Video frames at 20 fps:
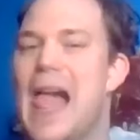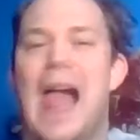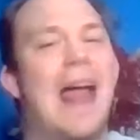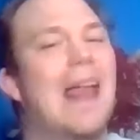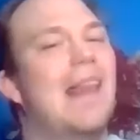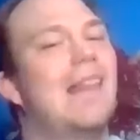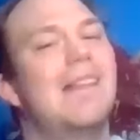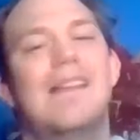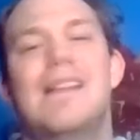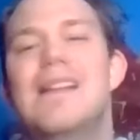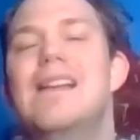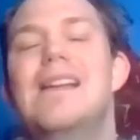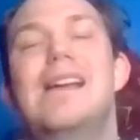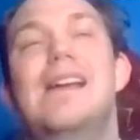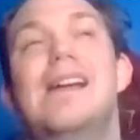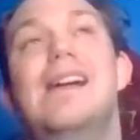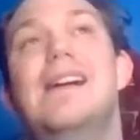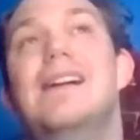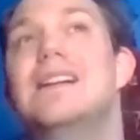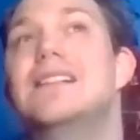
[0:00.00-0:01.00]
And
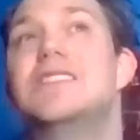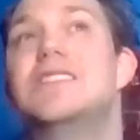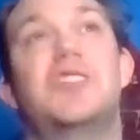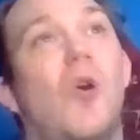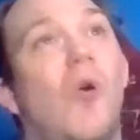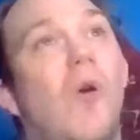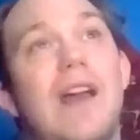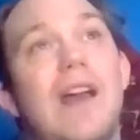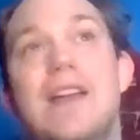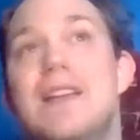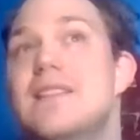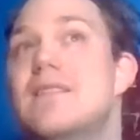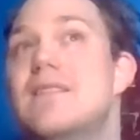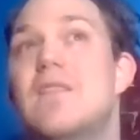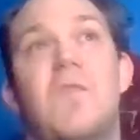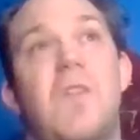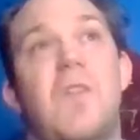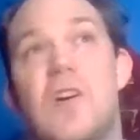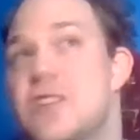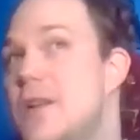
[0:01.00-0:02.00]
Shawnee,
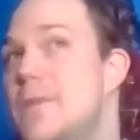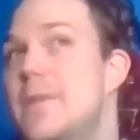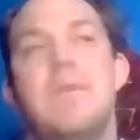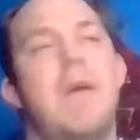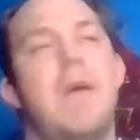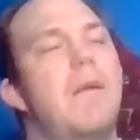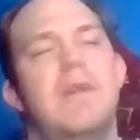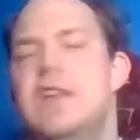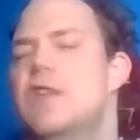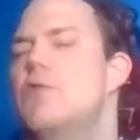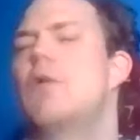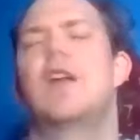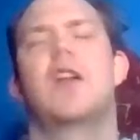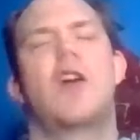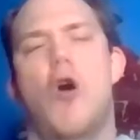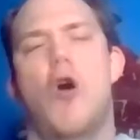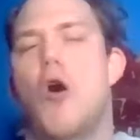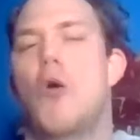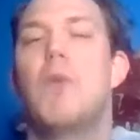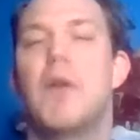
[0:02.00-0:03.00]
the first time he met me, he wanted
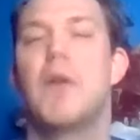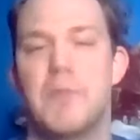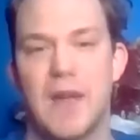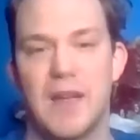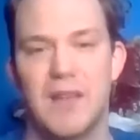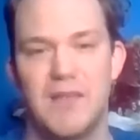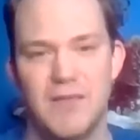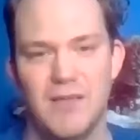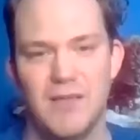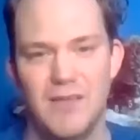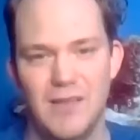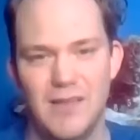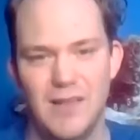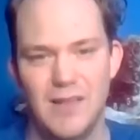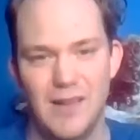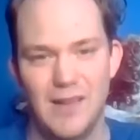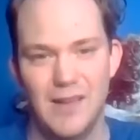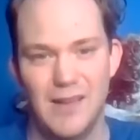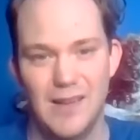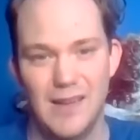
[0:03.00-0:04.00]
to go home with me.
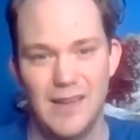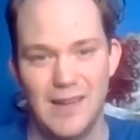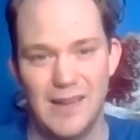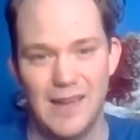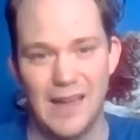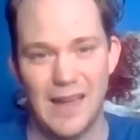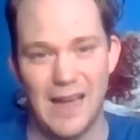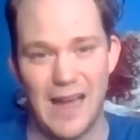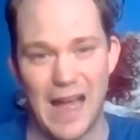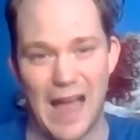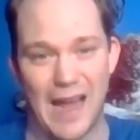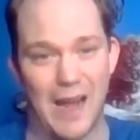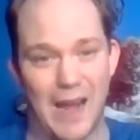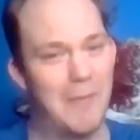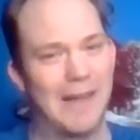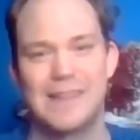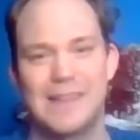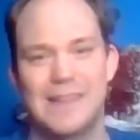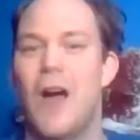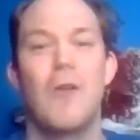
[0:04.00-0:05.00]
Yeah. And
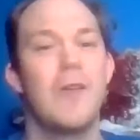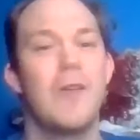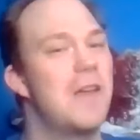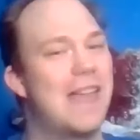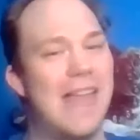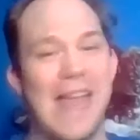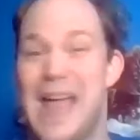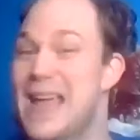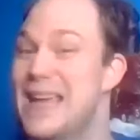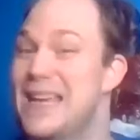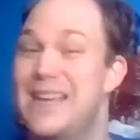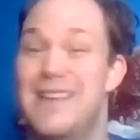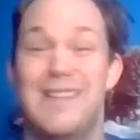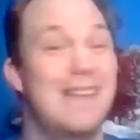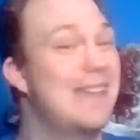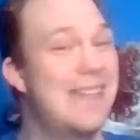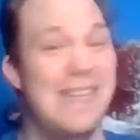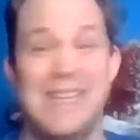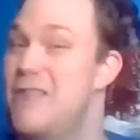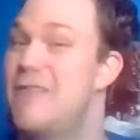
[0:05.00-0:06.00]
I'm like, no, you can't. You,
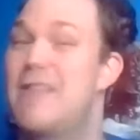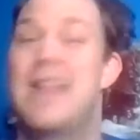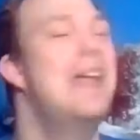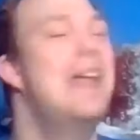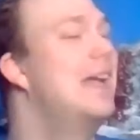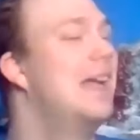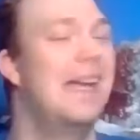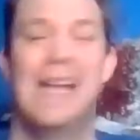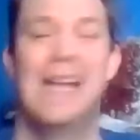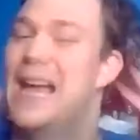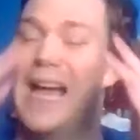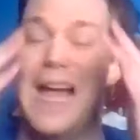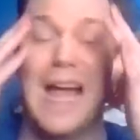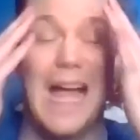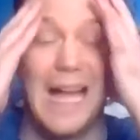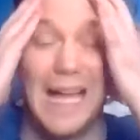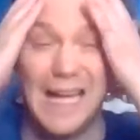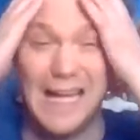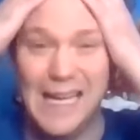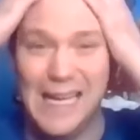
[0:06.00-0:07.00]
you can't.
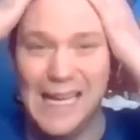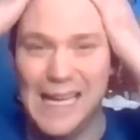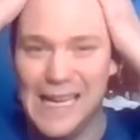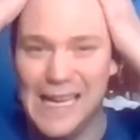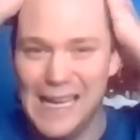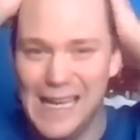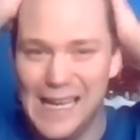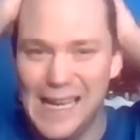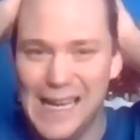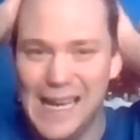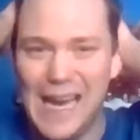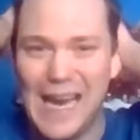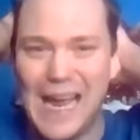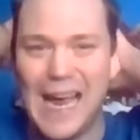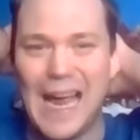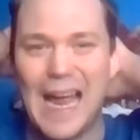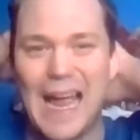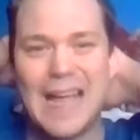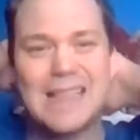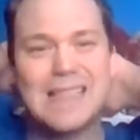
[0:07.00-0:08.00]

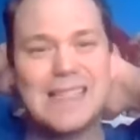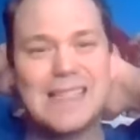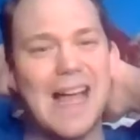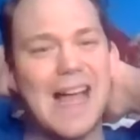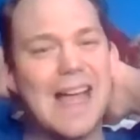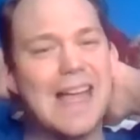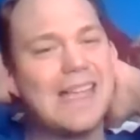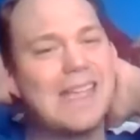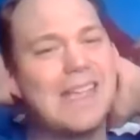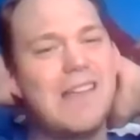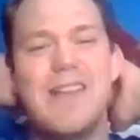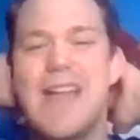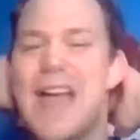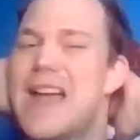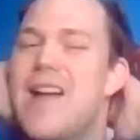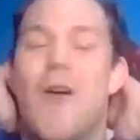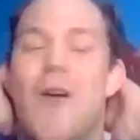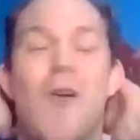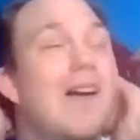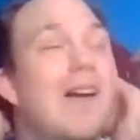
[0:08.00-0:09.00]
It's like, you
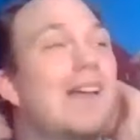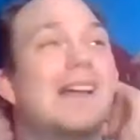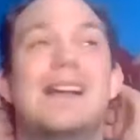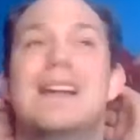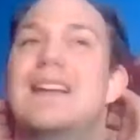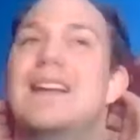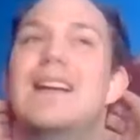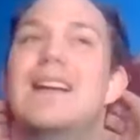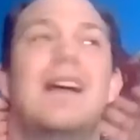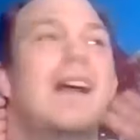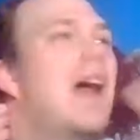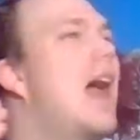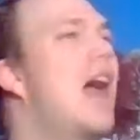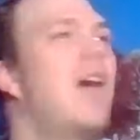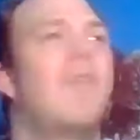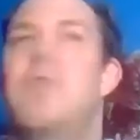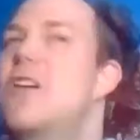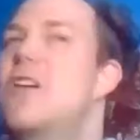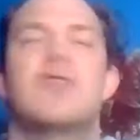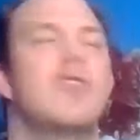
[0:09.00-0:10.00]
can't go.
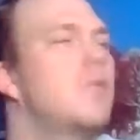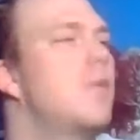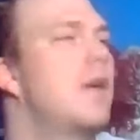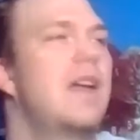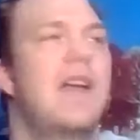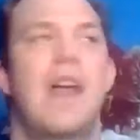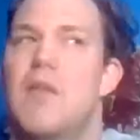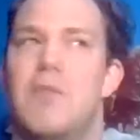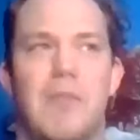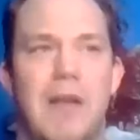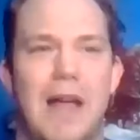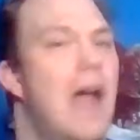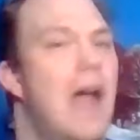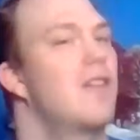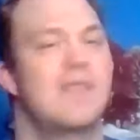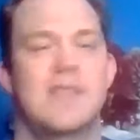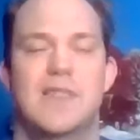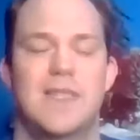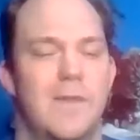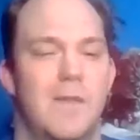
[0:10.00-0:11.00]
At first, my, my
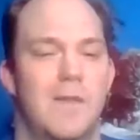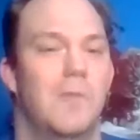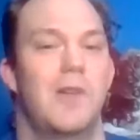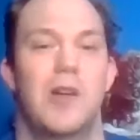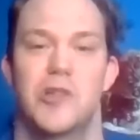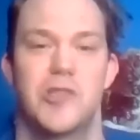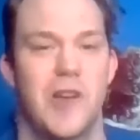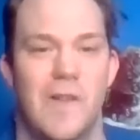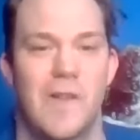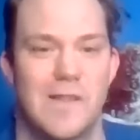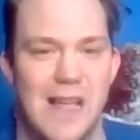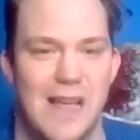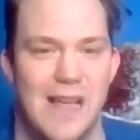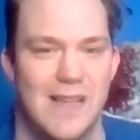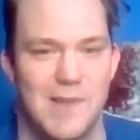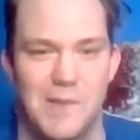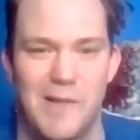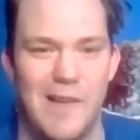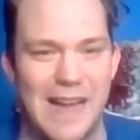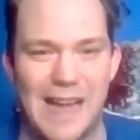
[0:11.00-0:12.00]
house isn't even wheelchair
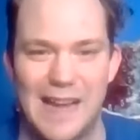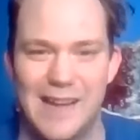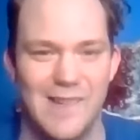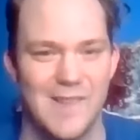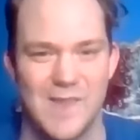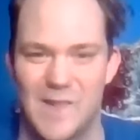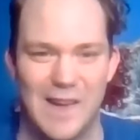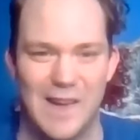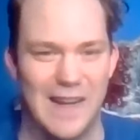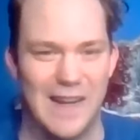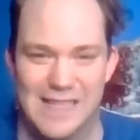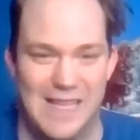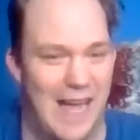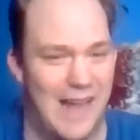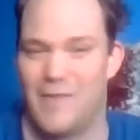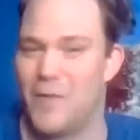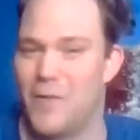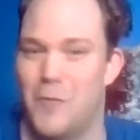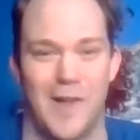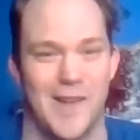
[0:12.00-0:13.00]
accessible. I got news for you. It's
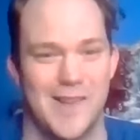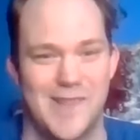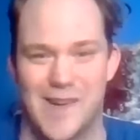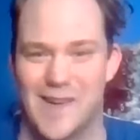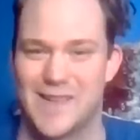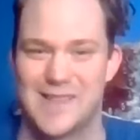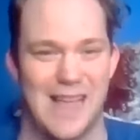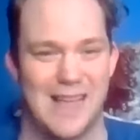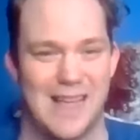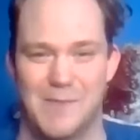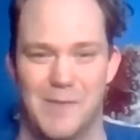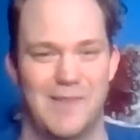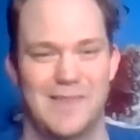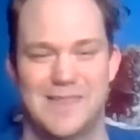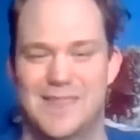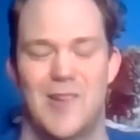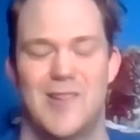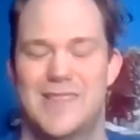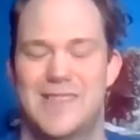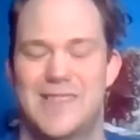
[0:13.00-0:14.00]
not even wheelchair accessible.
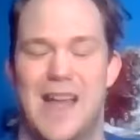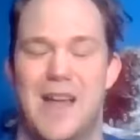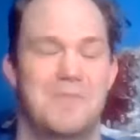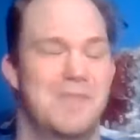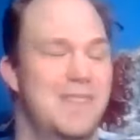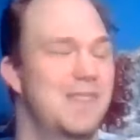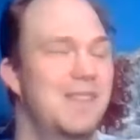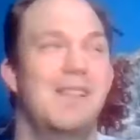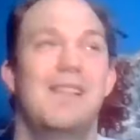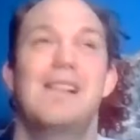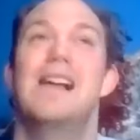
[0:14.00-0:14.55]
It's all steps.